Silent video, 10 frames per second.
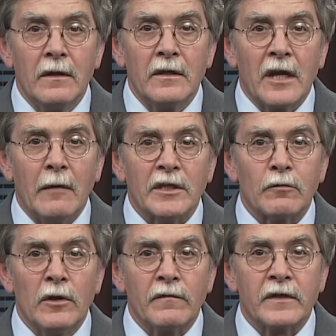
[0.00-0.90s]
Thomas
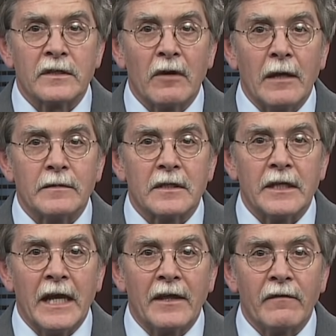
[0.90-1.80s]
Wolfe describes the
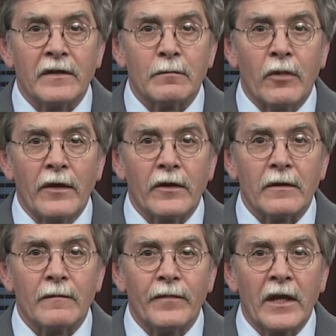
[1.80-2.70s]
death of his
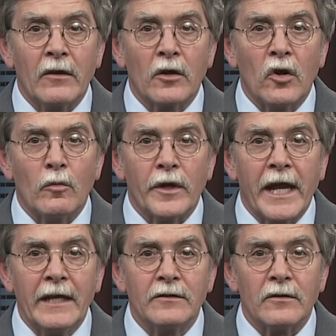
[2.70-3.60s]
brother in Look Homeward,
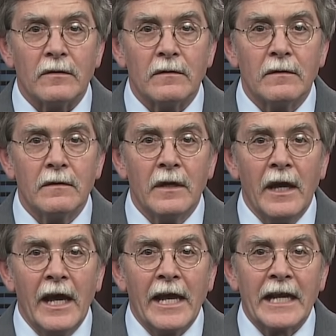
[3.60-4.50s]
Angel,
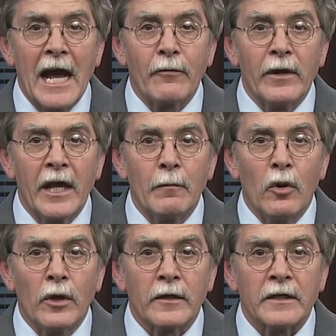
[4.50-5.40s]
and Katherine Anne
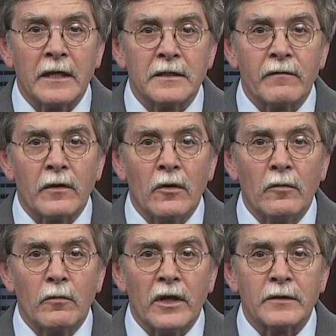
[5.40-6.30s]
Porter tells of her
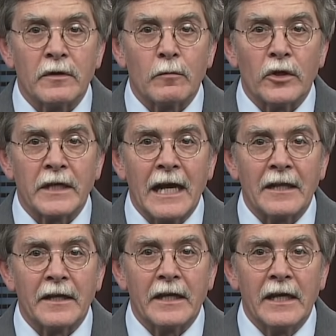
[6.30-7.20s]
own brush with
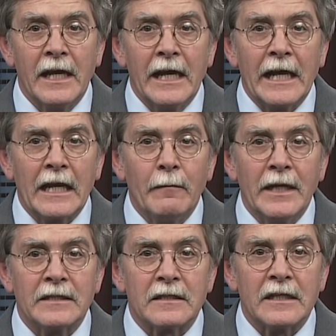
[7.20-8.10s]
mortality and
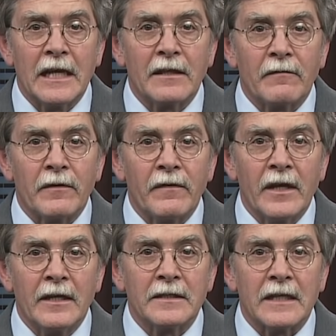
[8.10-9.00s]
laments the death of her
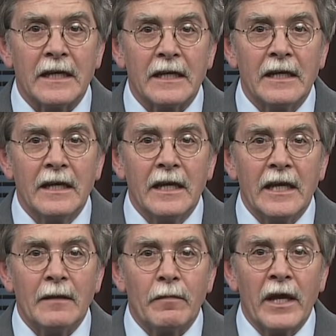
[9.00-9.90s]
fiancé
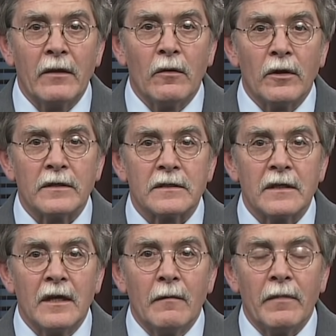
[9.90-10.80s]
in Pale Horse,
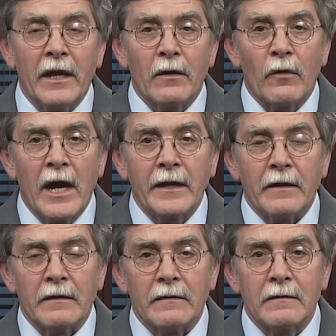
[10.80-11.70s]
Pale Rider.